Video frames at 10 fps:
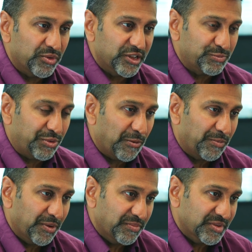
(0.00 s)
these
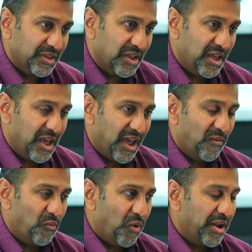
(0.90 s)
problems.
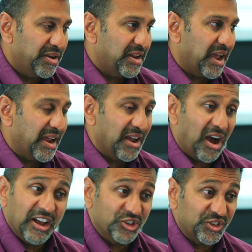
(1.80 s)
And one day
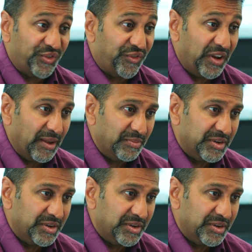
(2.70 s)
I just flipped.